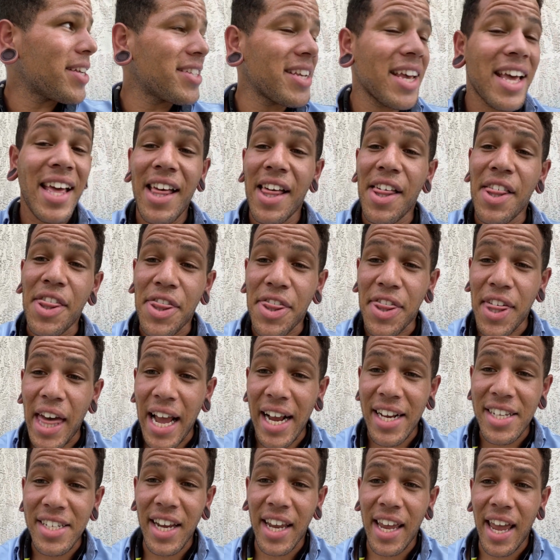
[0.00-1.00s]

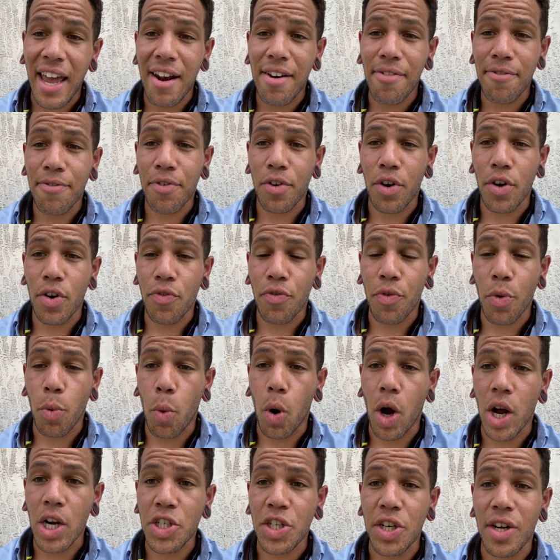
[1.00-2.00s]
thanks again for
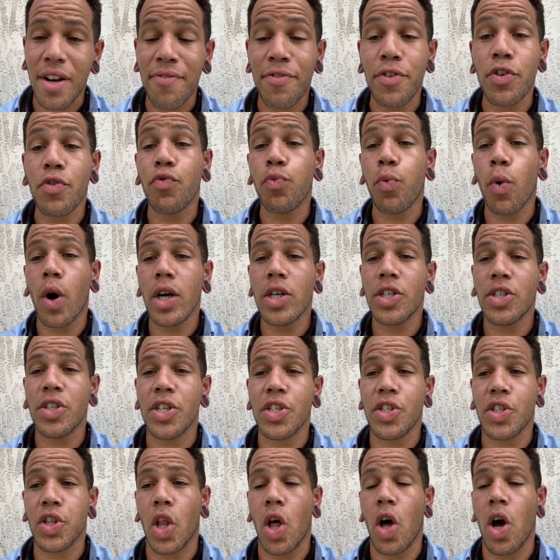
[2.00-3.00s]
watching. If you've watched
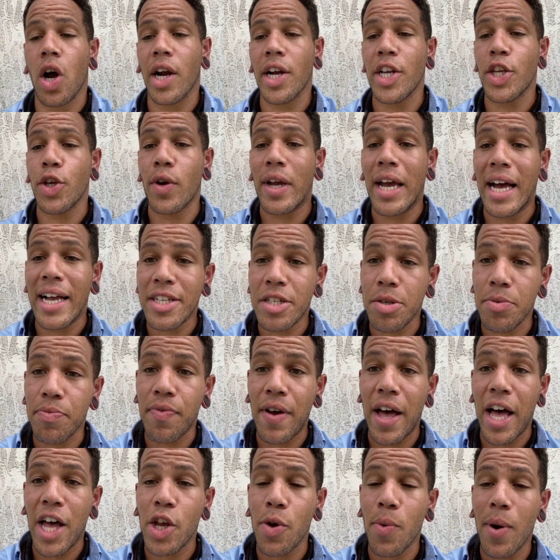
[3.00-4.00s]
this long and you got some
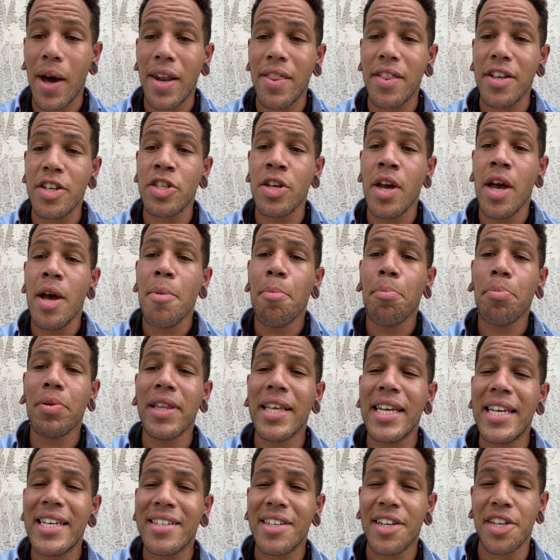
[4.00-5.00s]
value out of this,
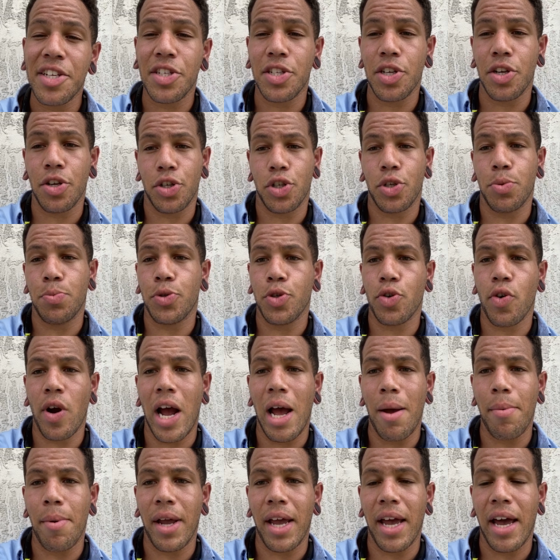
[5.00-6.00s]
please consider
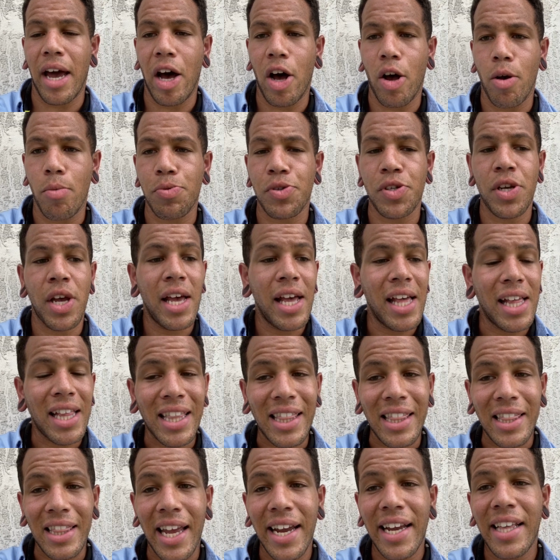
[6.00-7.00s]
subscribing. It helps.
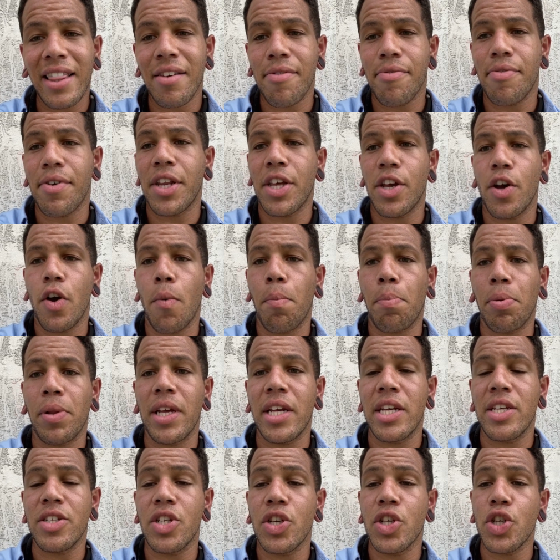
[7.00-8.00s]
Like the video,
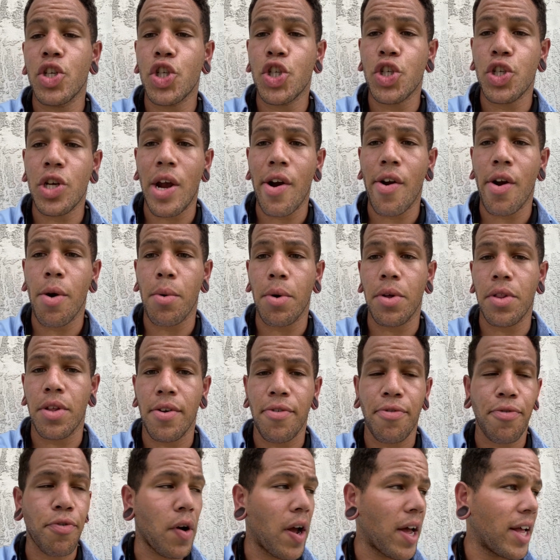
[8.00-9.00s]
please. Share it with your
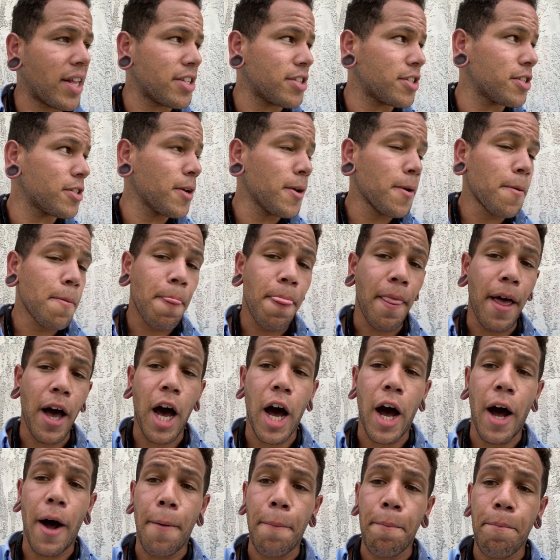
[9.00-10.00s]
friends.
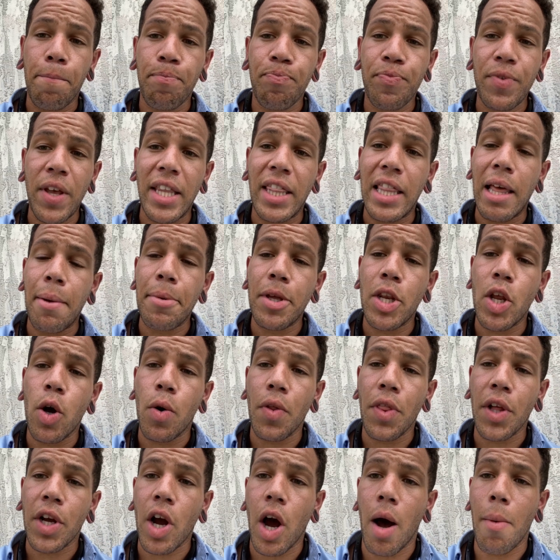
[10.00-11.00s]
And let me know in
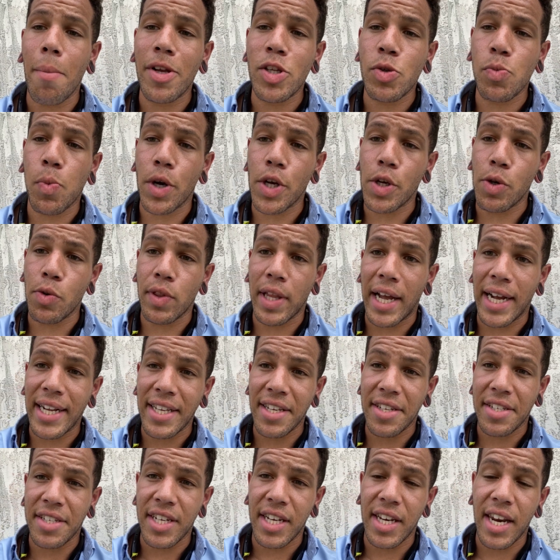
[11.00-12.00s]
the comments what you'd like
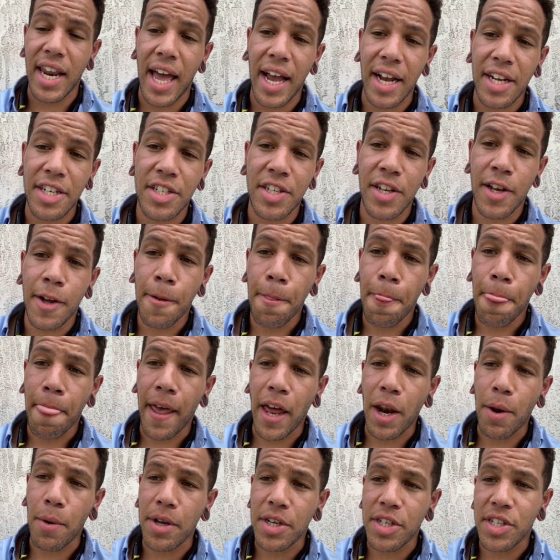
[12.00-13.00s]
to see next.
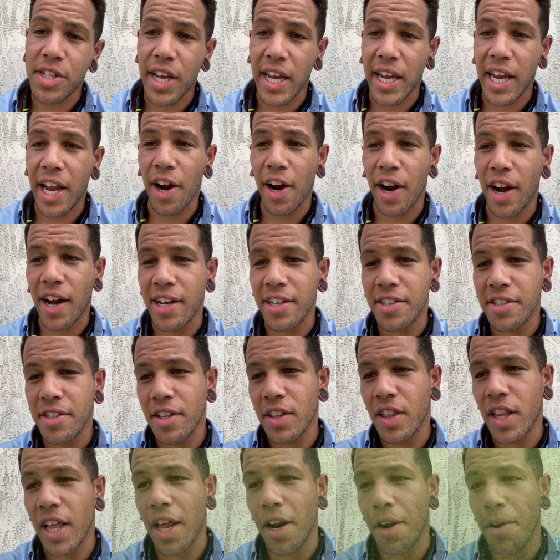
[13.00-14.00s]
Anyways, take care, guys. Later.